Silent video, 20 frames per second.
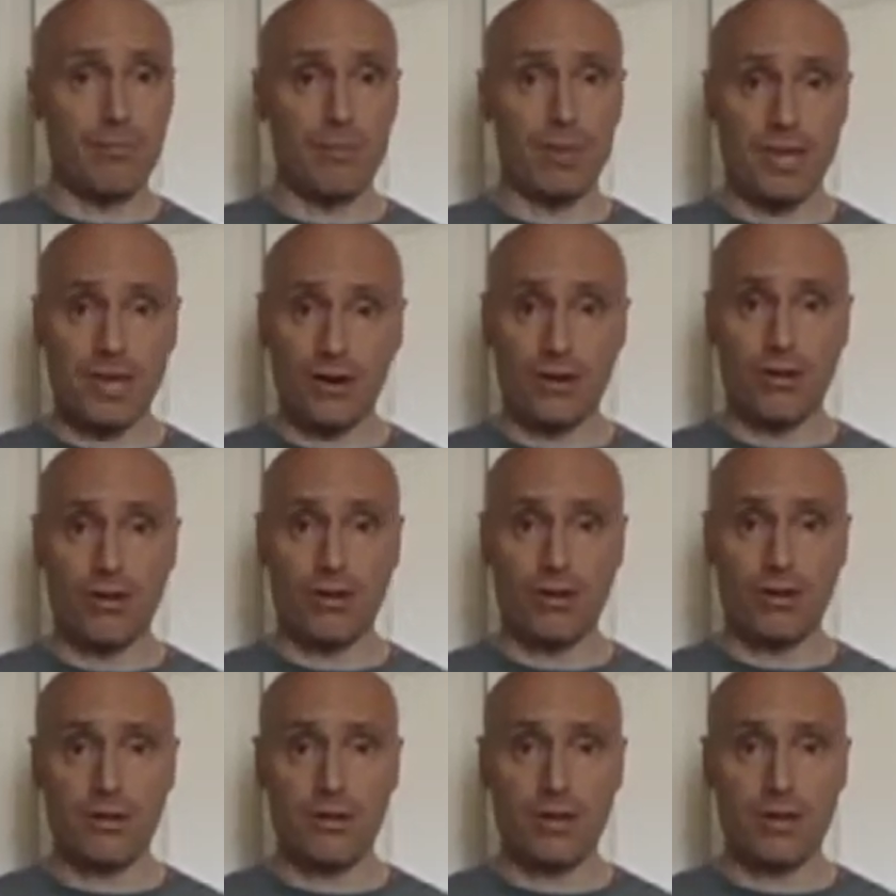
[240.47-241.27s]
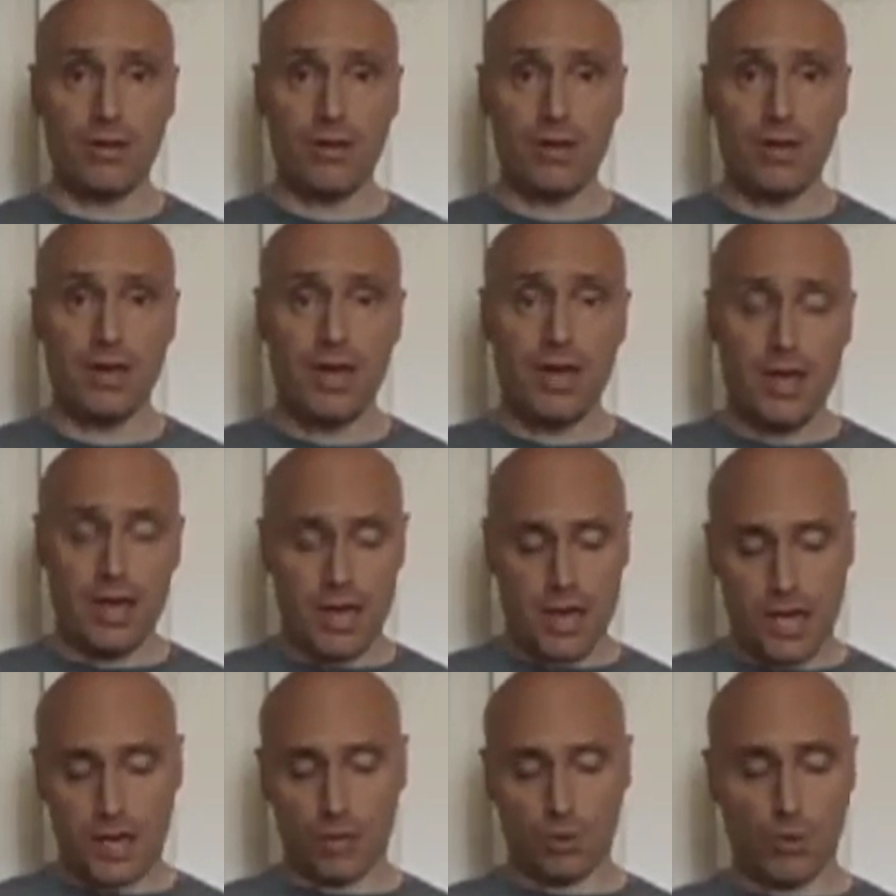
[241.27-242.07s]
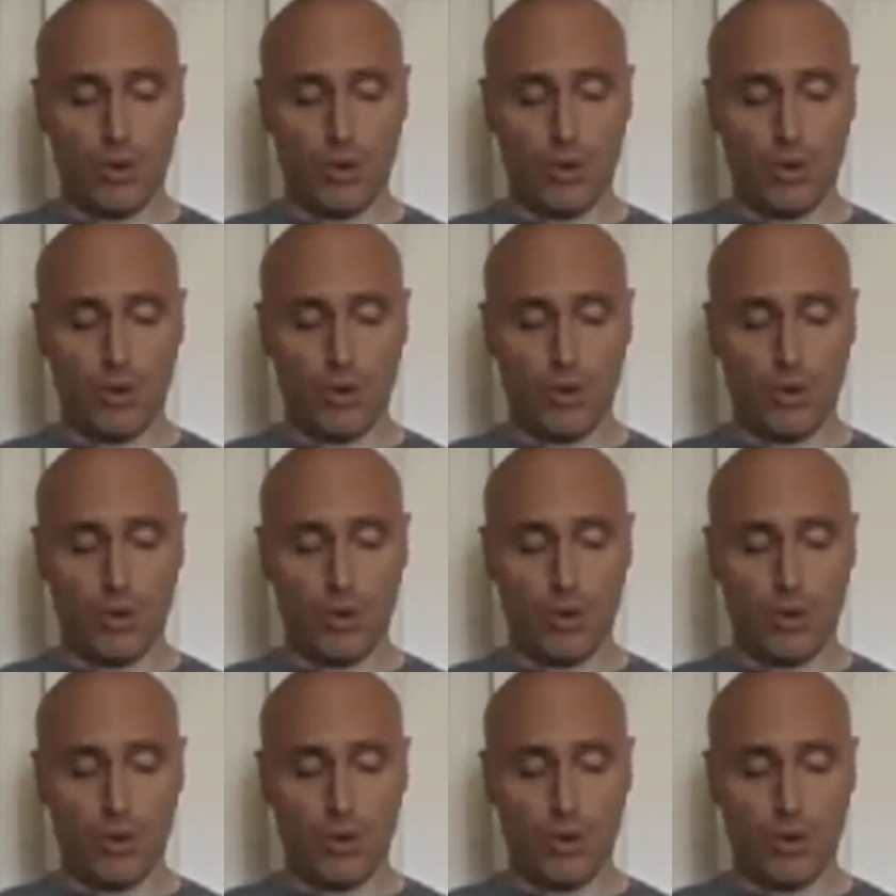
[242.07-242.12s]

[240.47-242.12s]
a meal, as